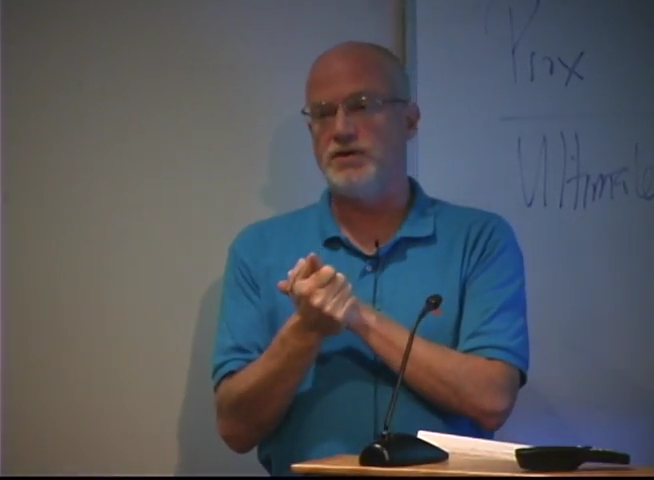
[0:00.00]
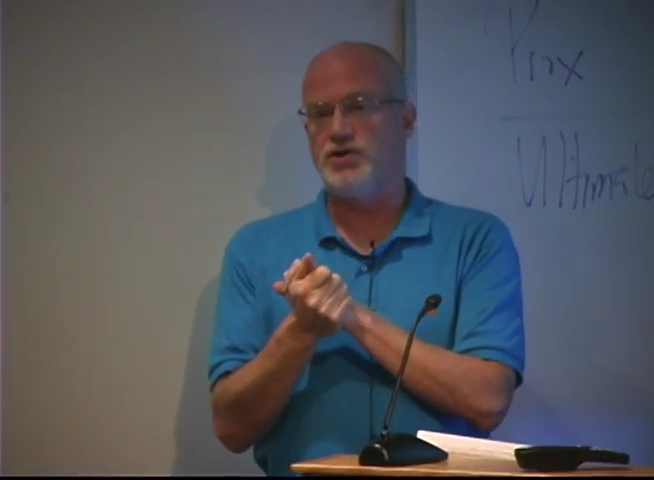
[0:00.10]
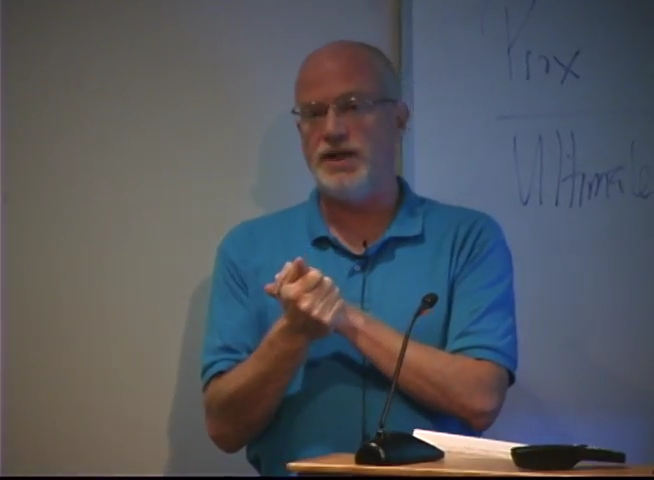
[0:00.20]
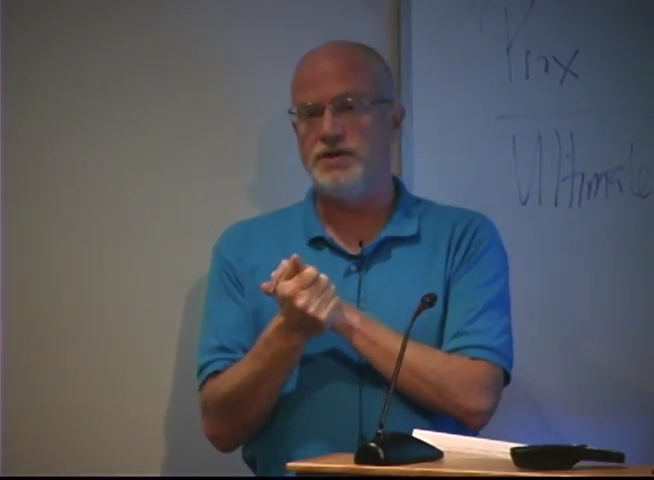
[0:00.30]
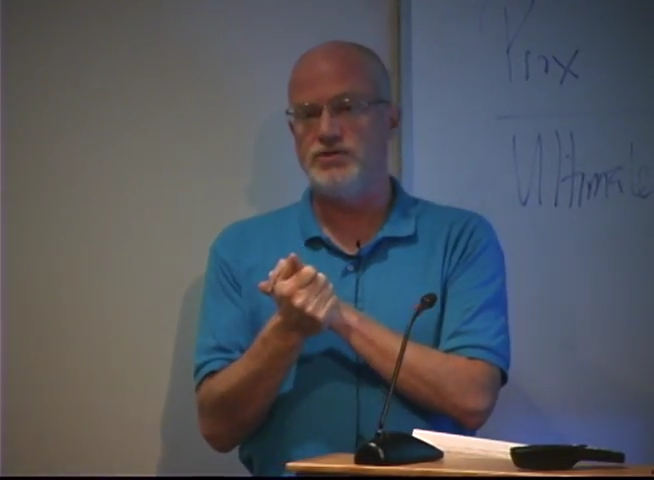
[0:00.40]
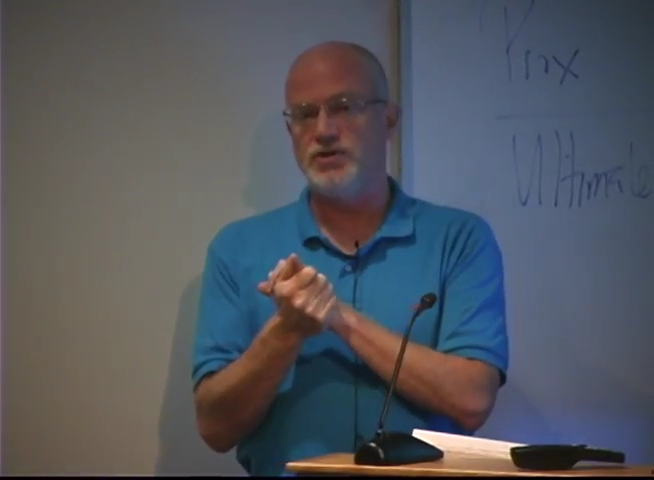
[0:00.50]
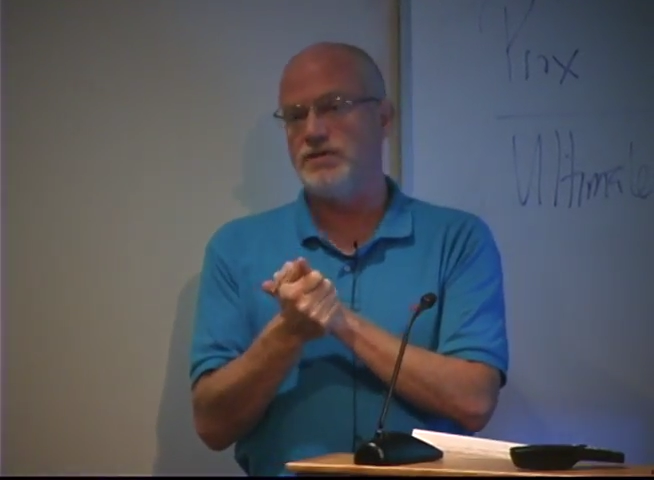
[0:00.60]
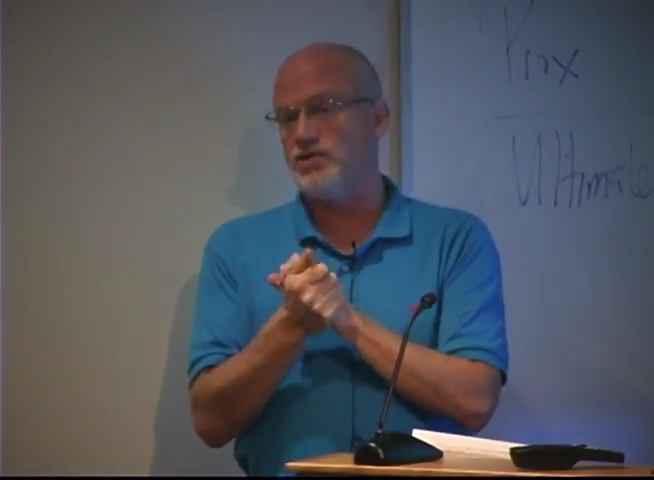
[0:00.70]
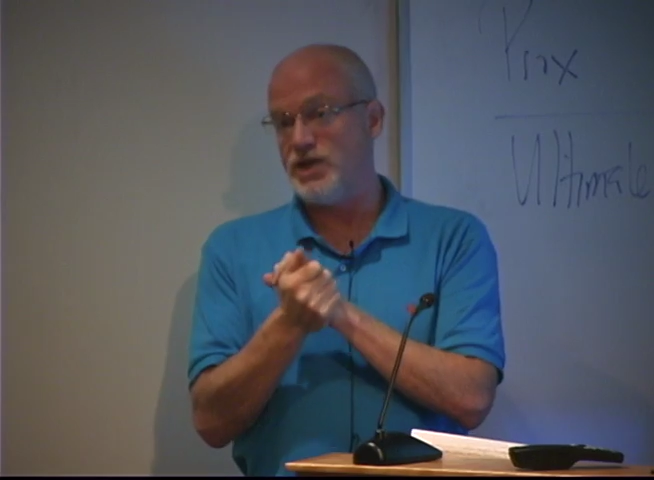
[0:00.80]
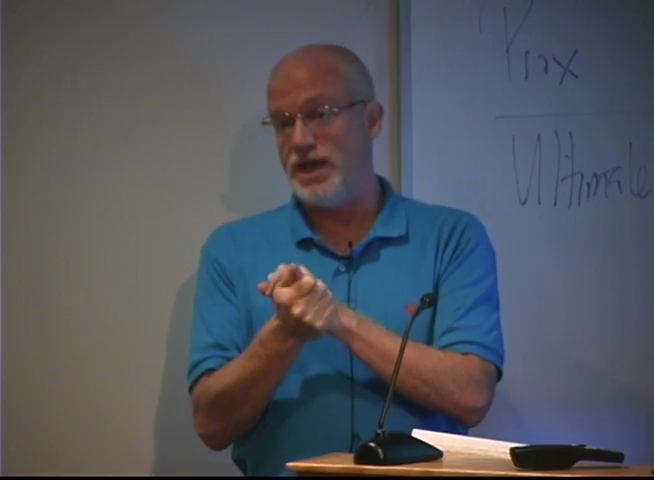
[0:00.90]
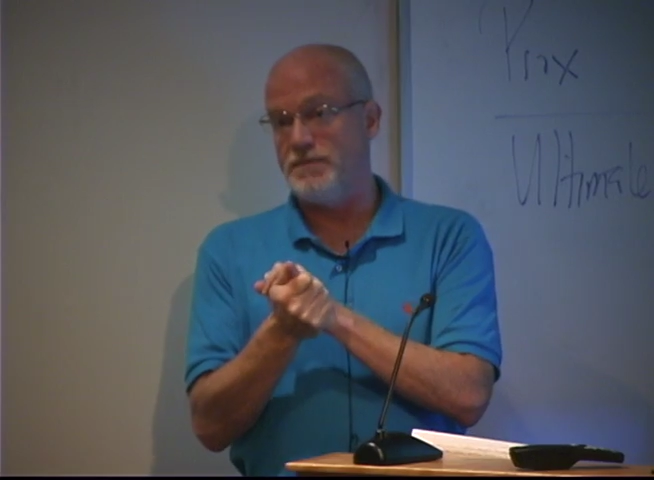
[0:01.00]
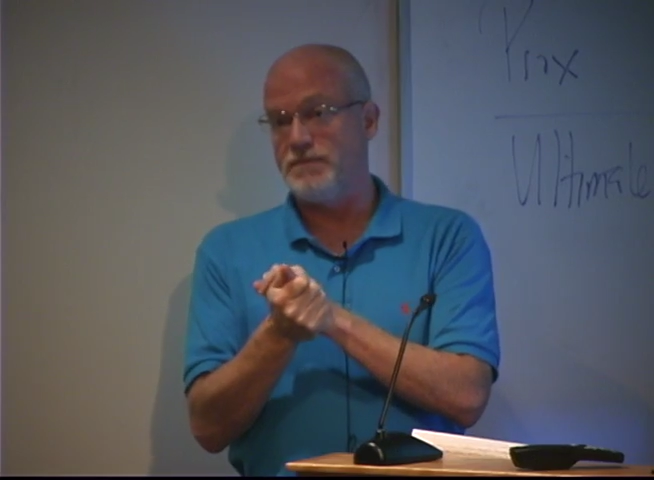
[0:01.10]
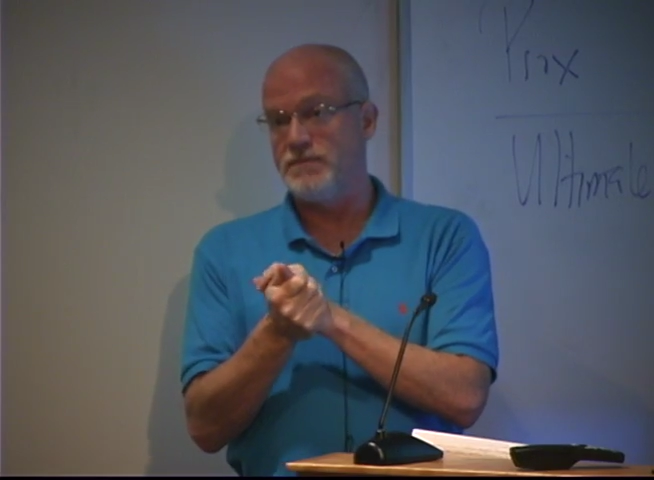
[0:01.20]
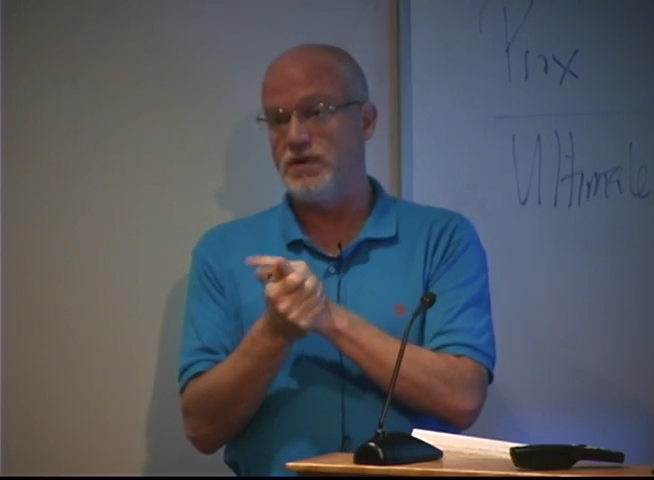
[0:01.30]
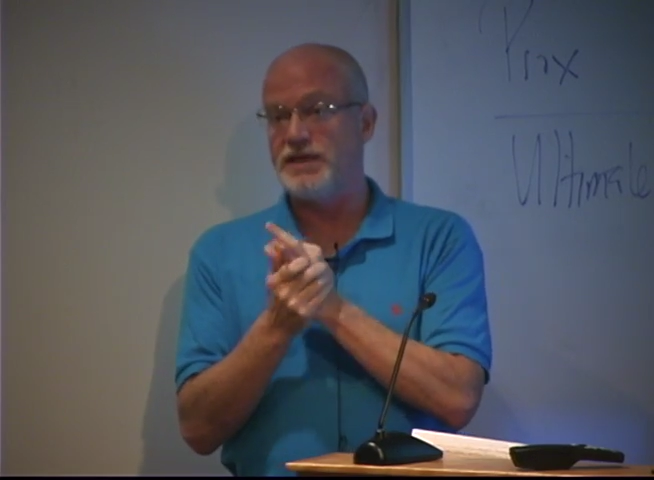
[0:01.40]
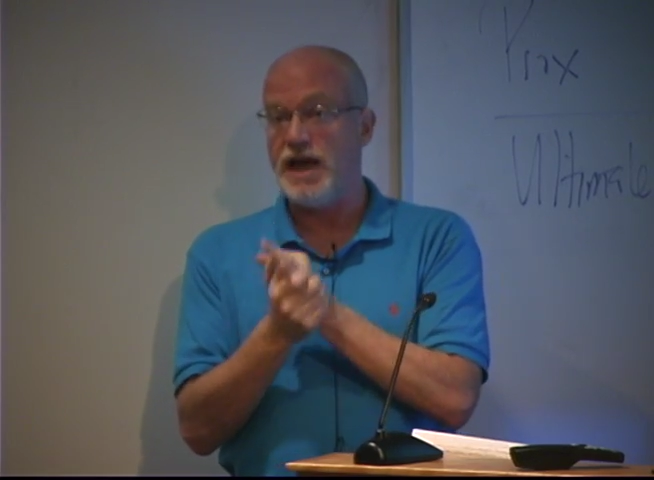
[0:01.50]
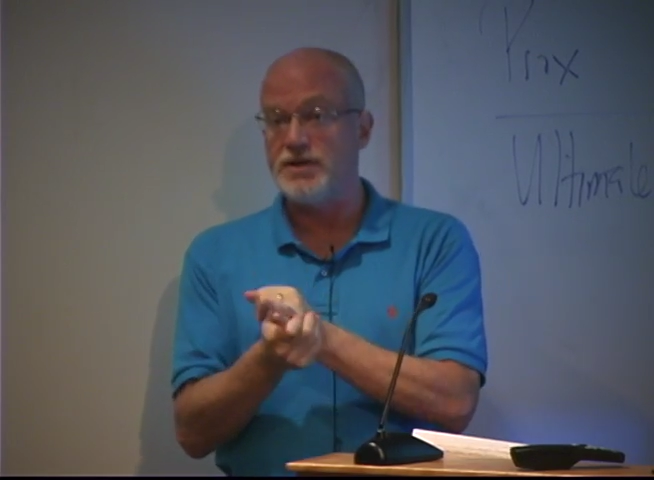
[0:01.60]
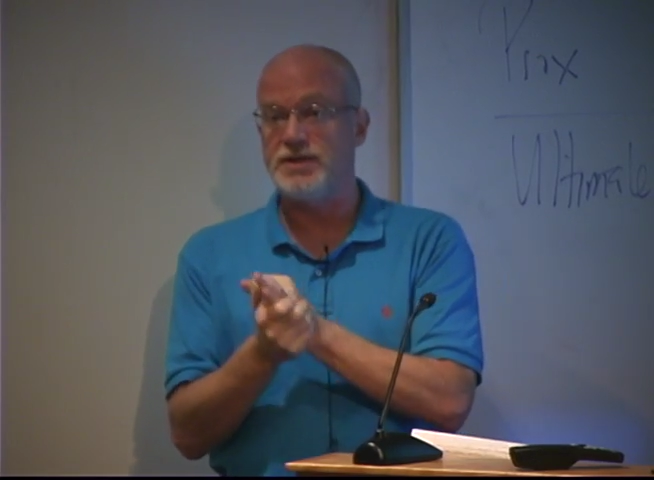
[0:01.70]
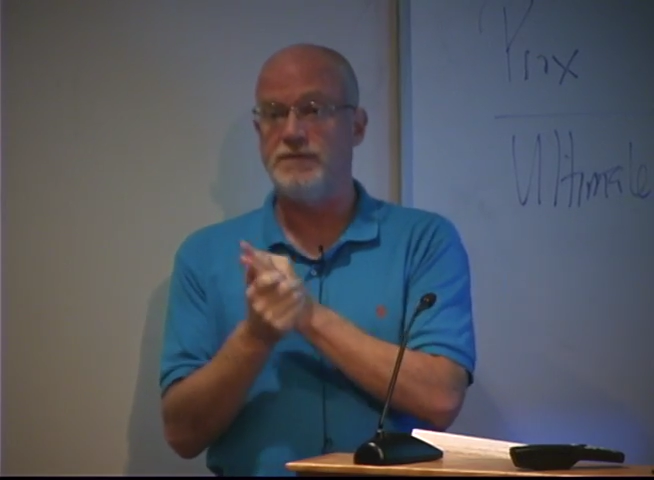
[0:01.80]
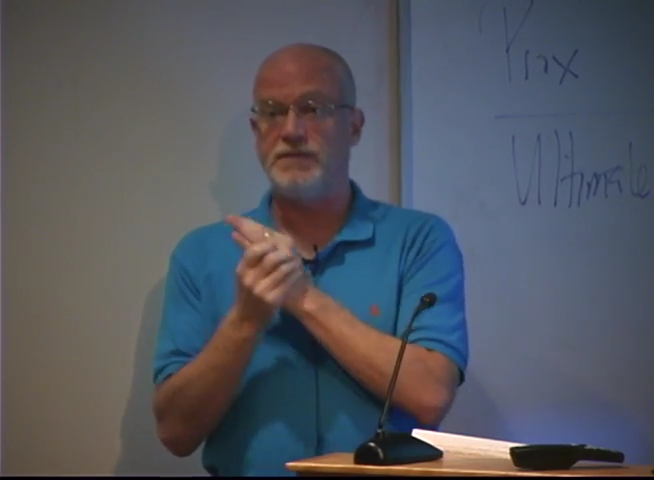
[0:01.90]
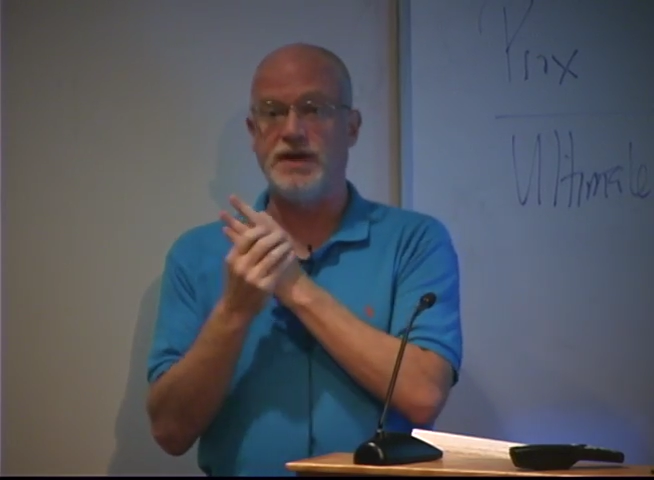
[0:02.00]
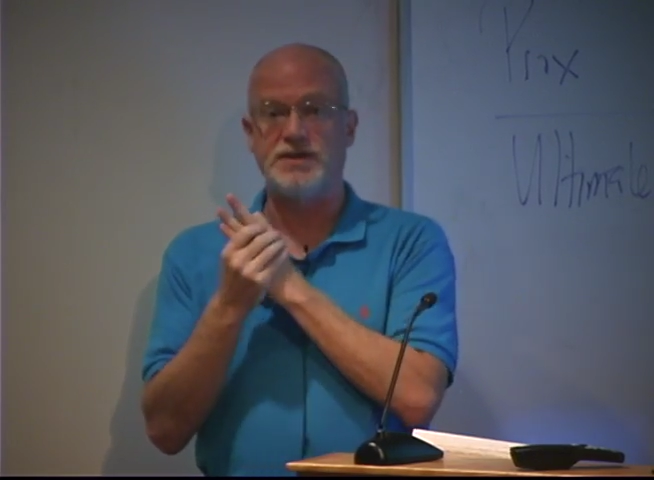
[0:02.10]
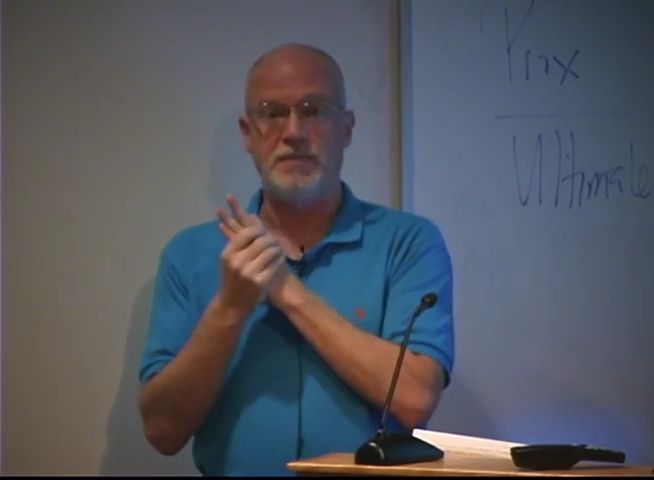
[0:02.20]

change in shape or calcium flux.